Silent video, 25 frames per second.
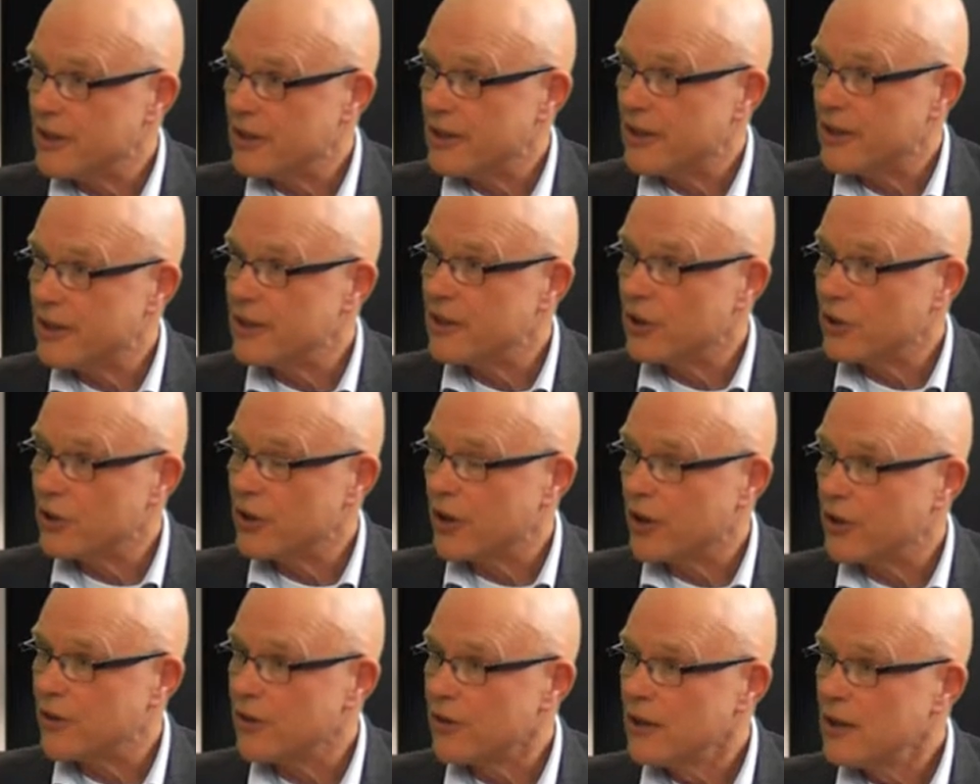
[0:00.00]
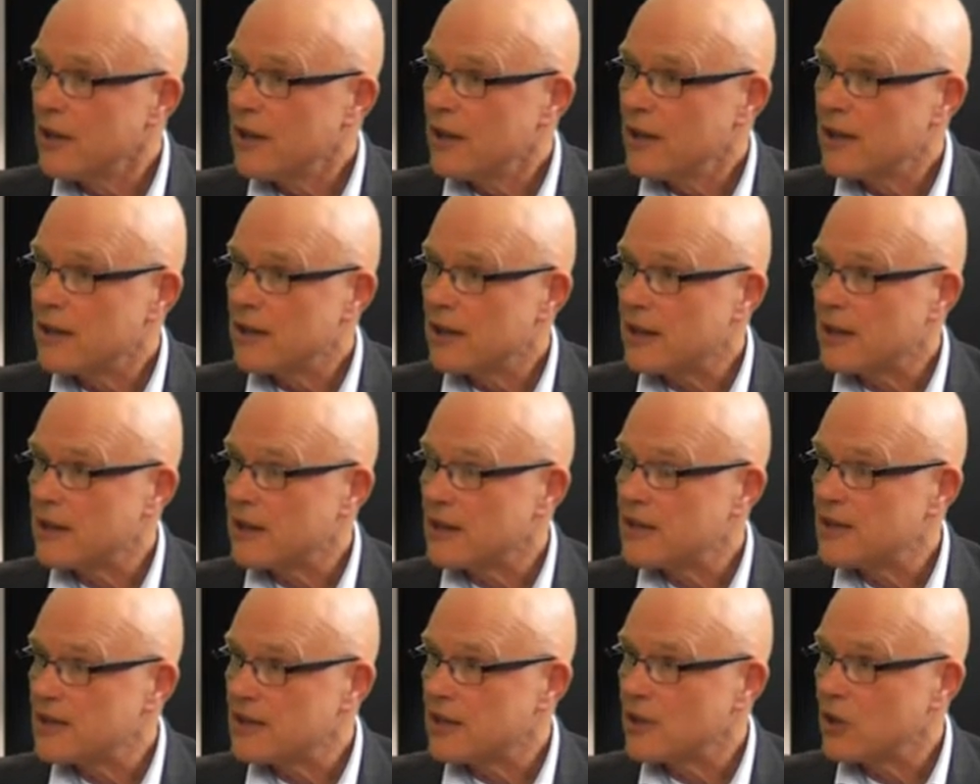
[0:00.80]
in it, you know.
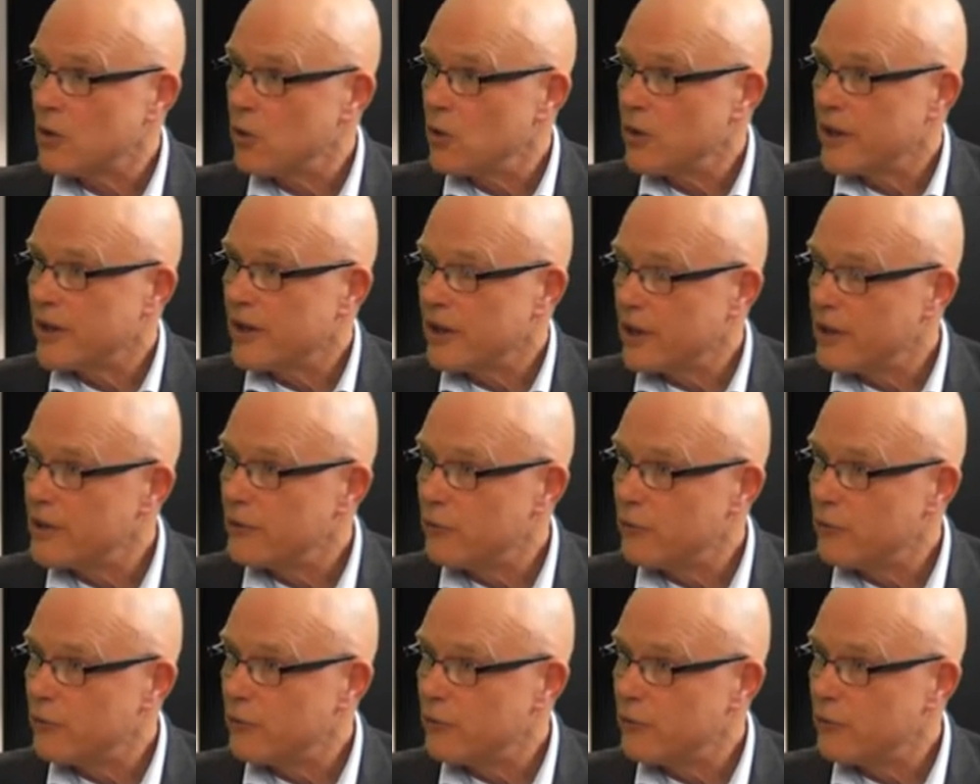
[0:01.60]
It's calling it